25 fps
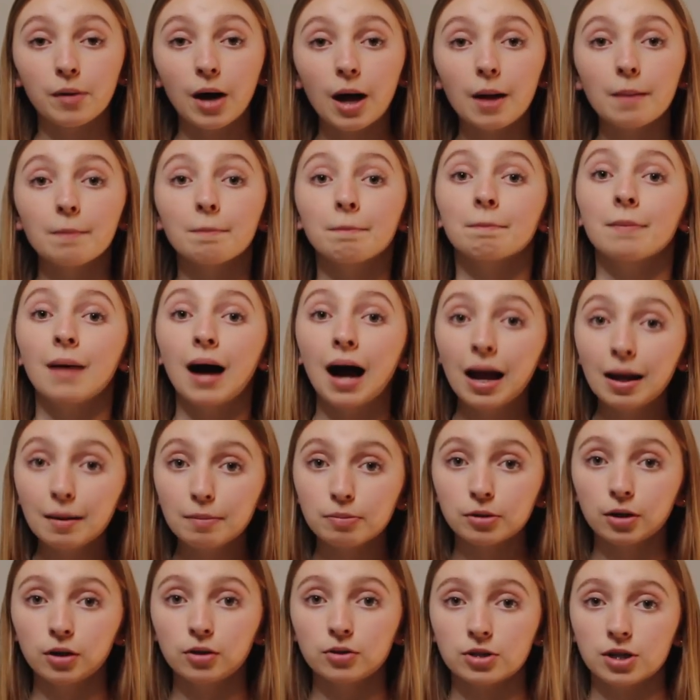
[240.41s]
but my
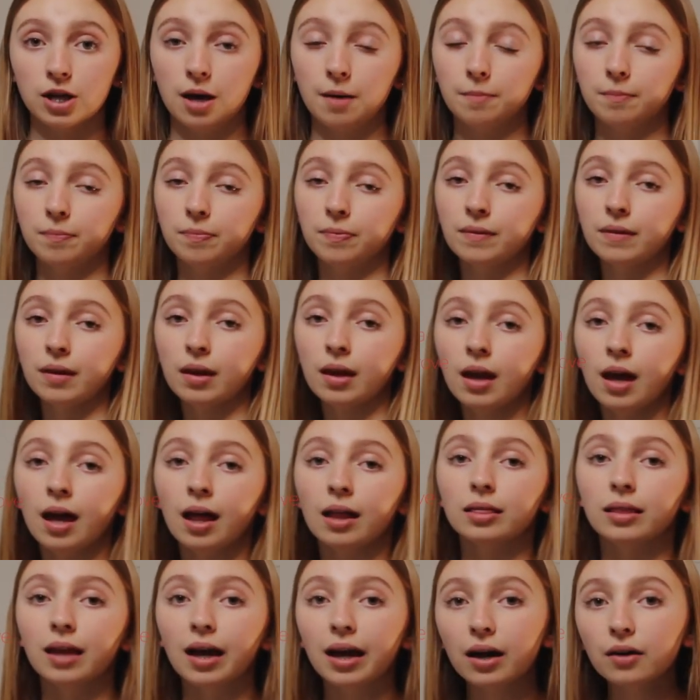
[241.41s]
pro tip,
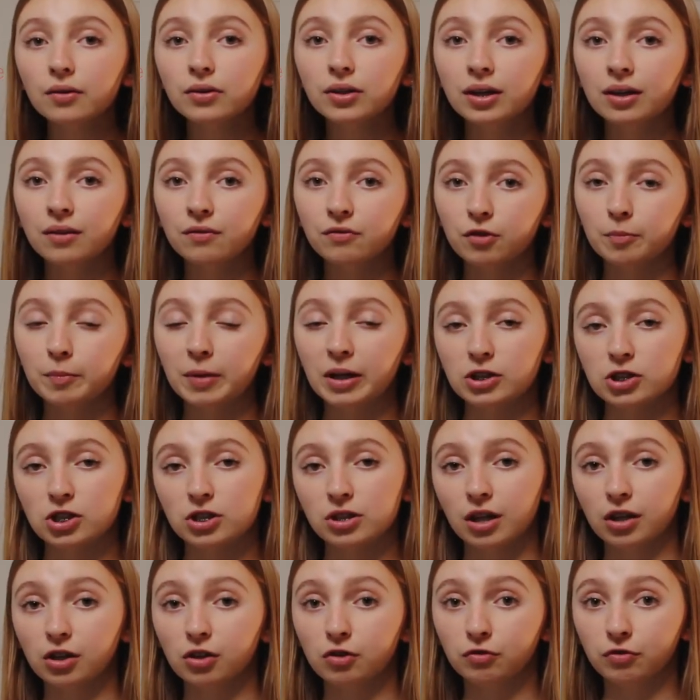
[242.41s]
lay out the
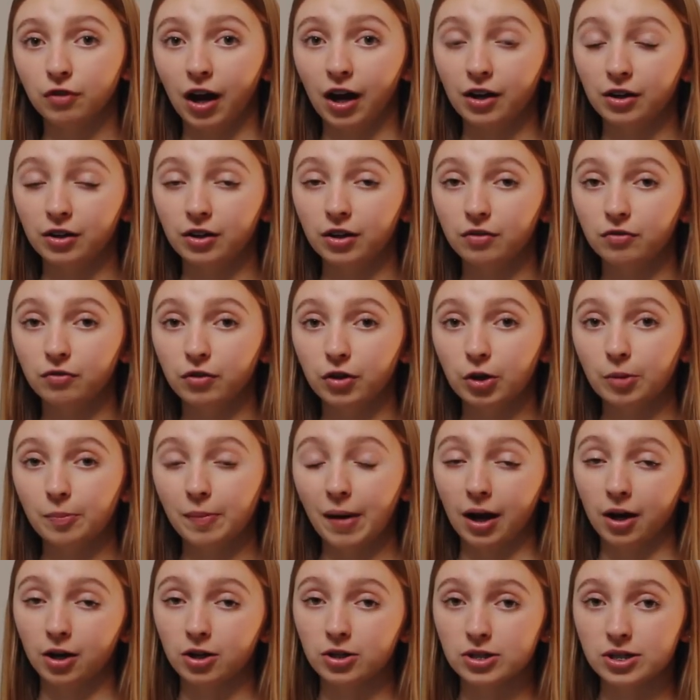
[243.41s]
information that you find for your
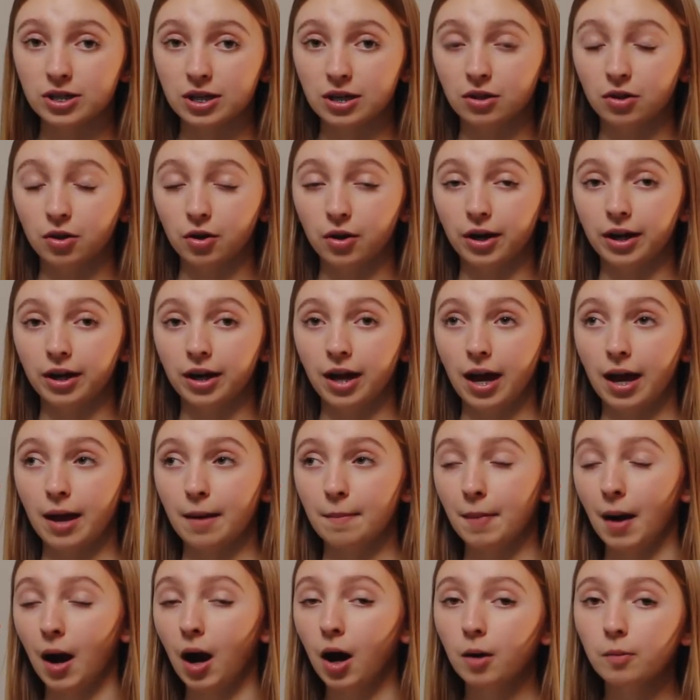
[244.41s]
parents either in
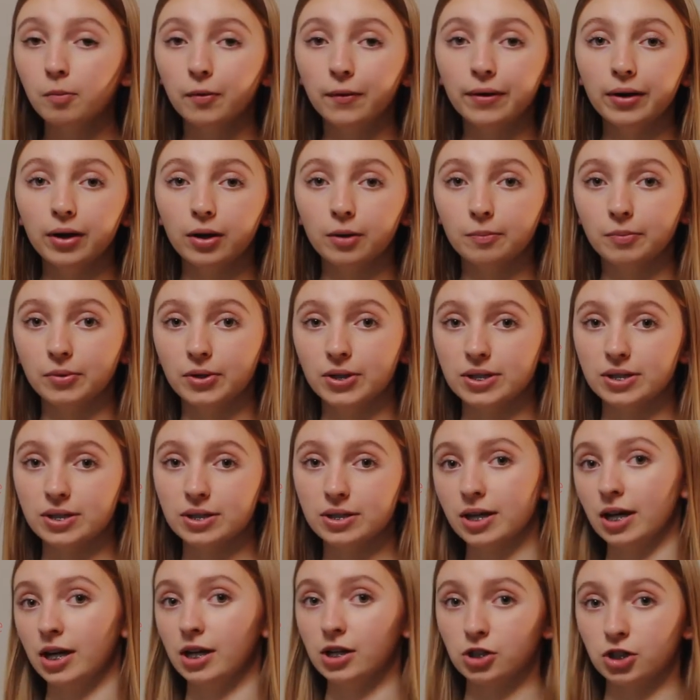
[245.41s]
a PowerPoint or
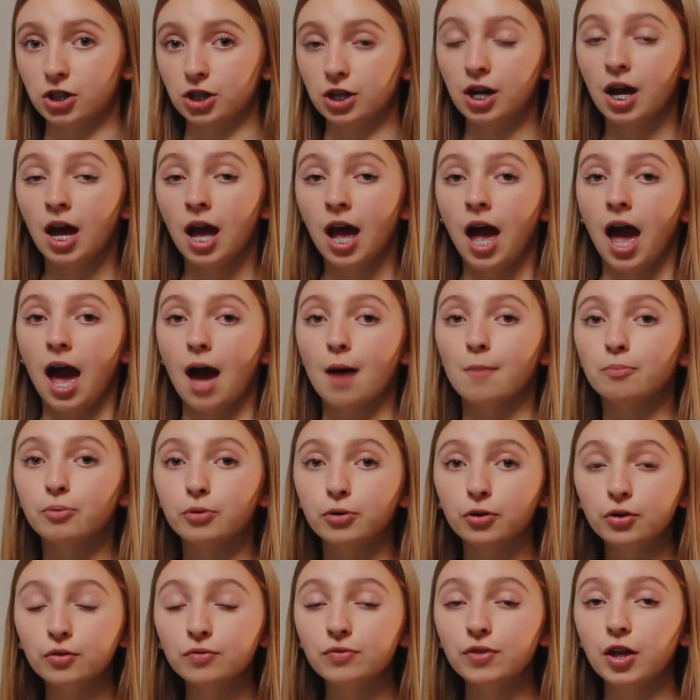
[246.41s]
presentation and
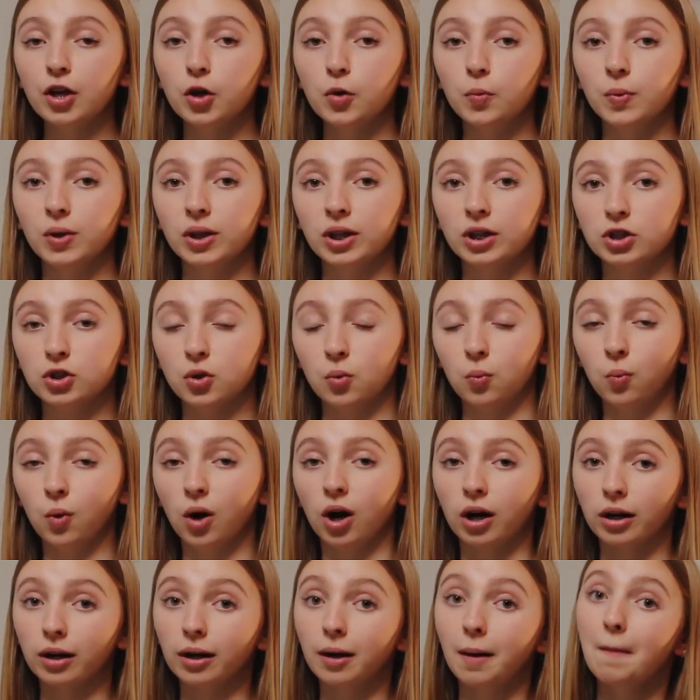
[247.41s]
prove that you're willing to
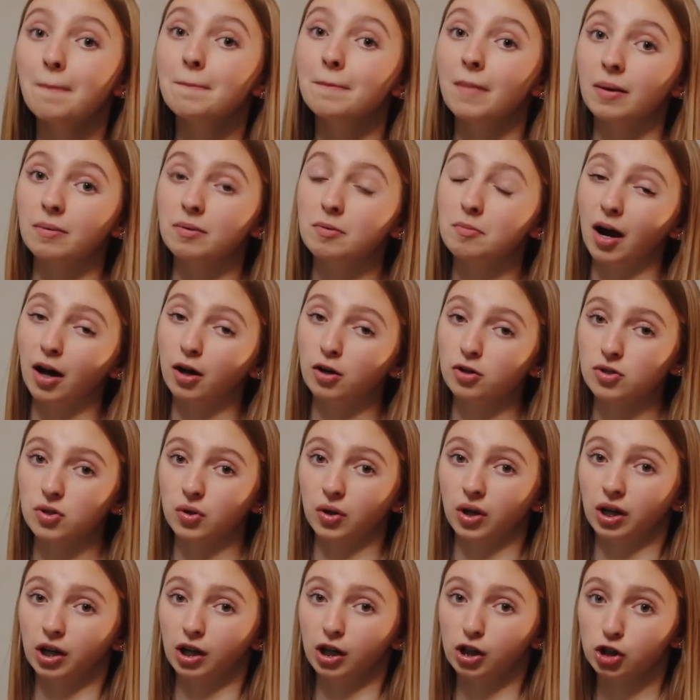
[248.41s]
work, maybe by
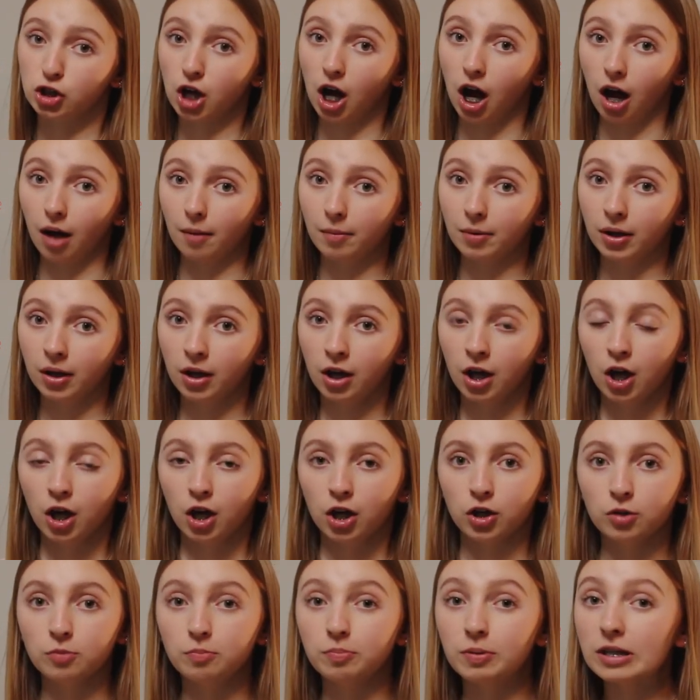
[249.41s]
also getting a job.
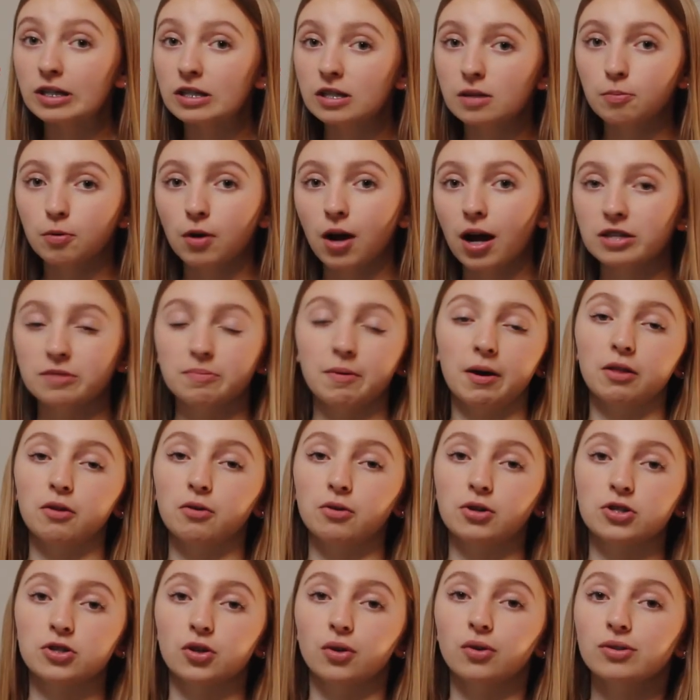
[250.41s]
You'd be surprised by the
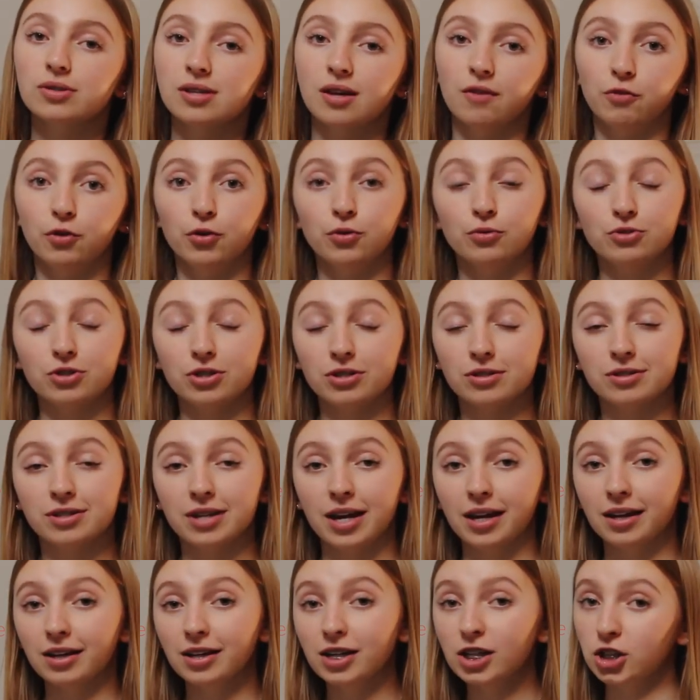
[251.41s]
results if you just
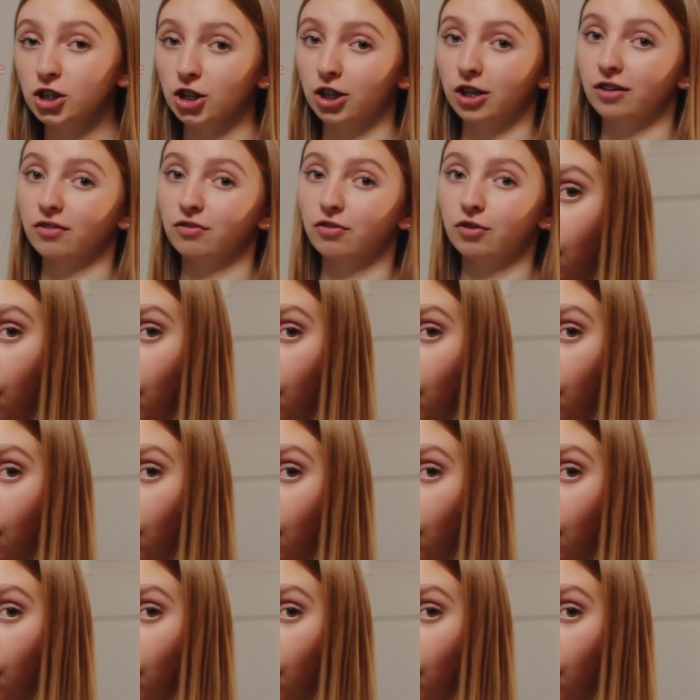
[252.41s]
take initiative.